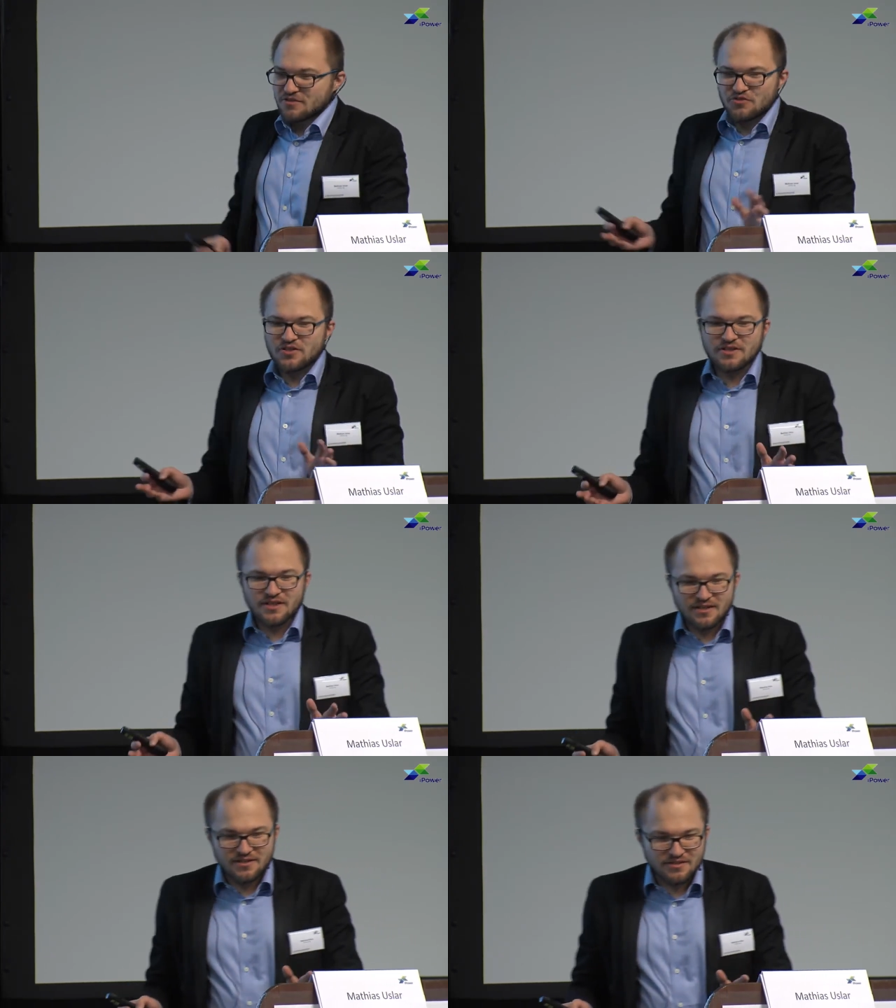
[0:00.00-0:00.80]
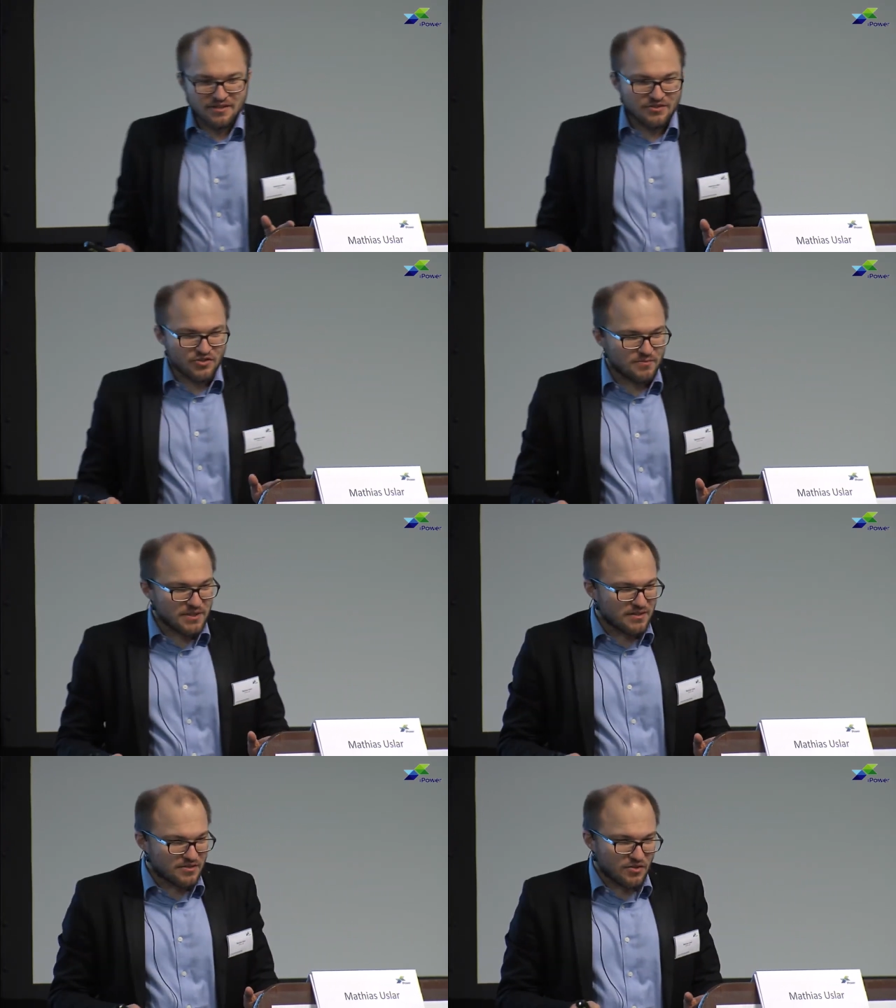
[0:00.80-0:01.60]
usually at
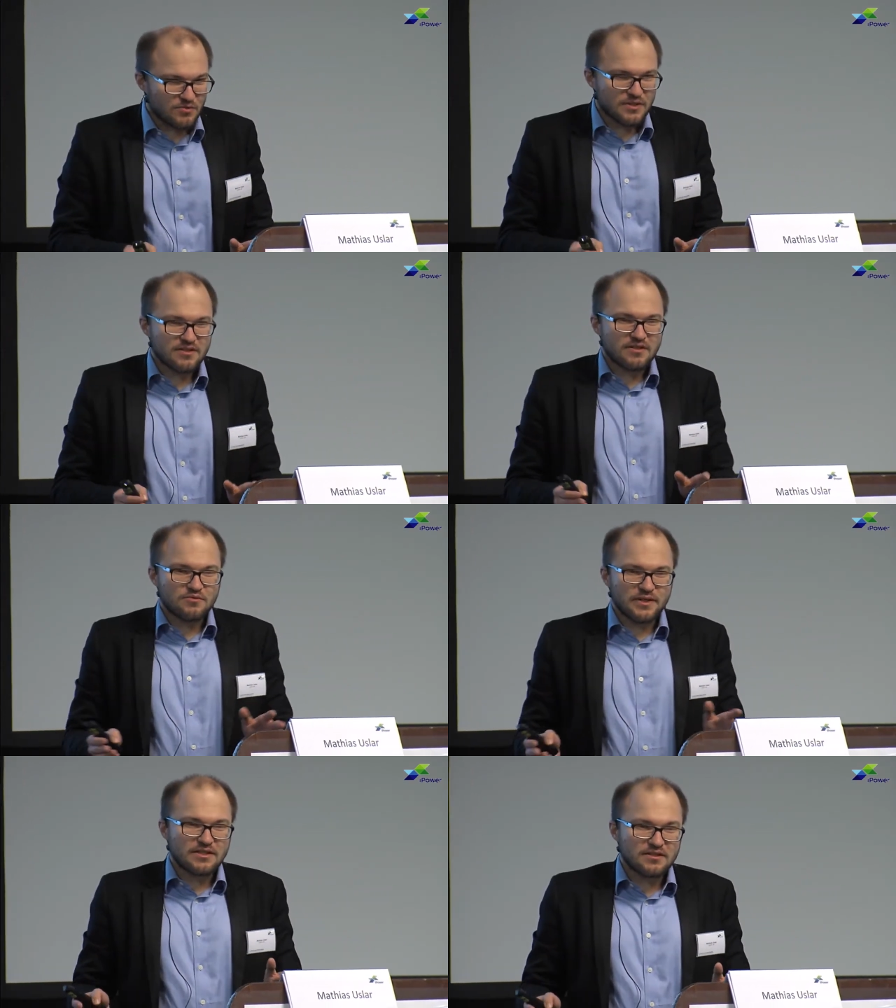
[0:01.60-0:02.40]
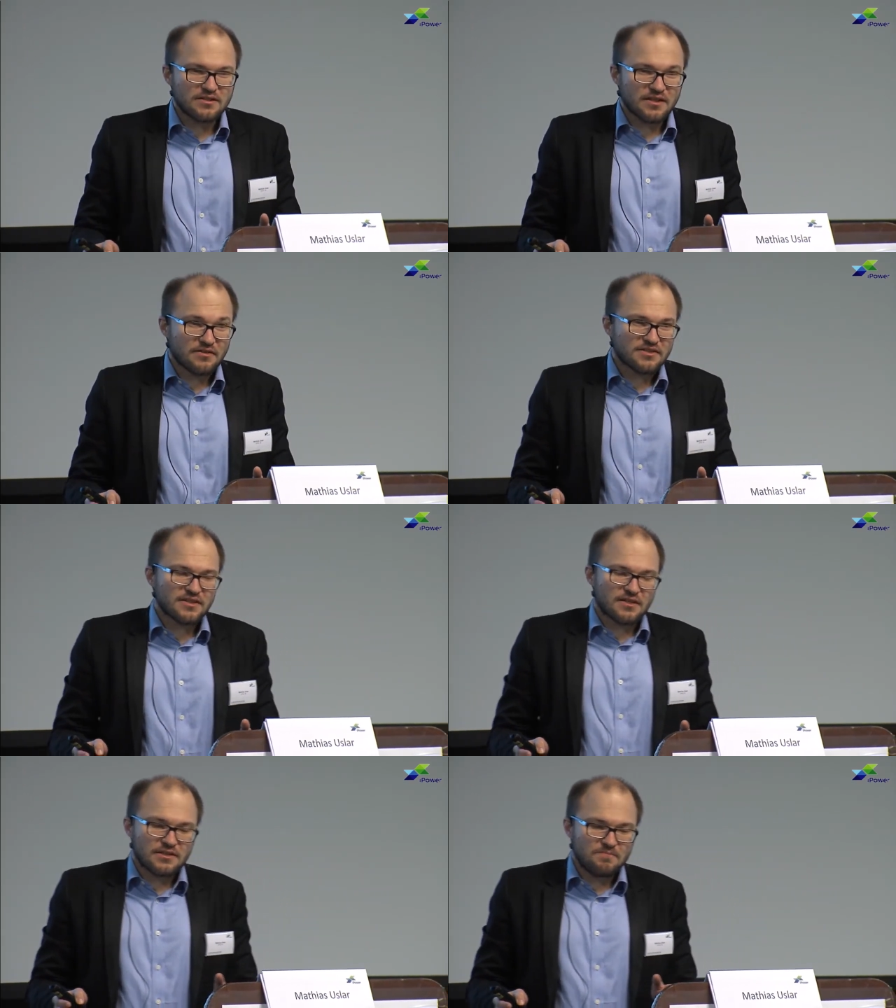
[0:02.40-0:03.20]
Germany it's always we need another
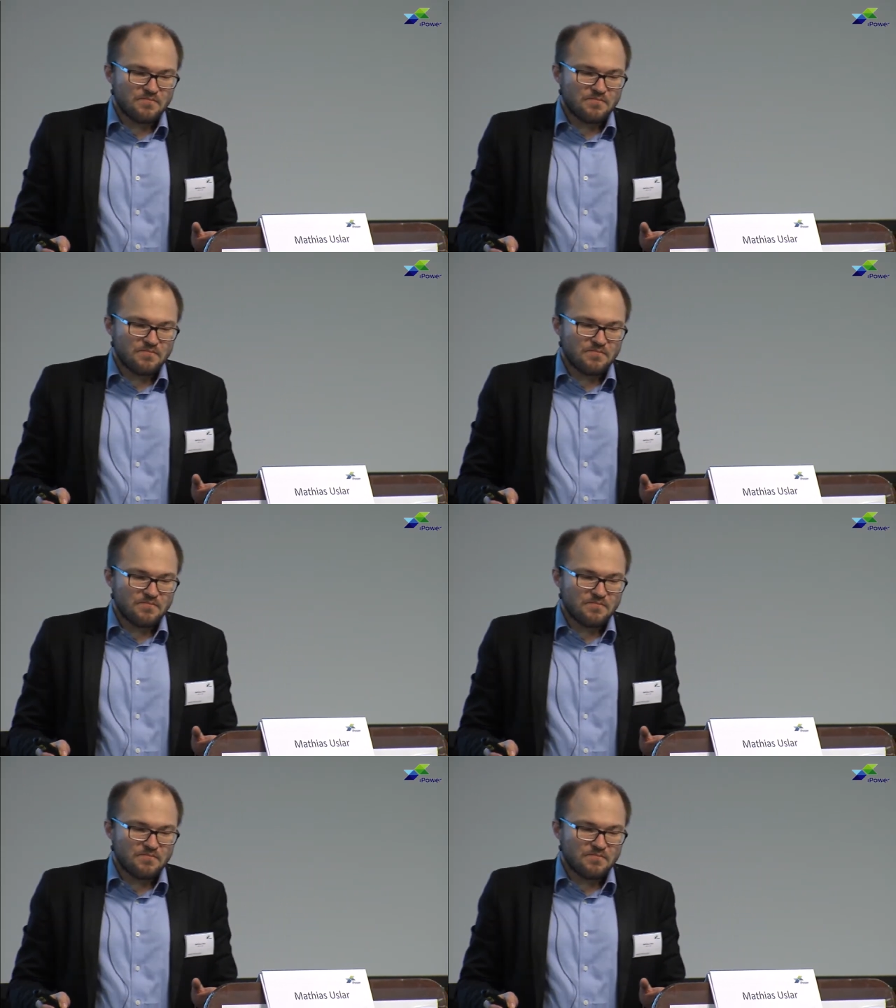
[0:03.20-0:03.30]
study.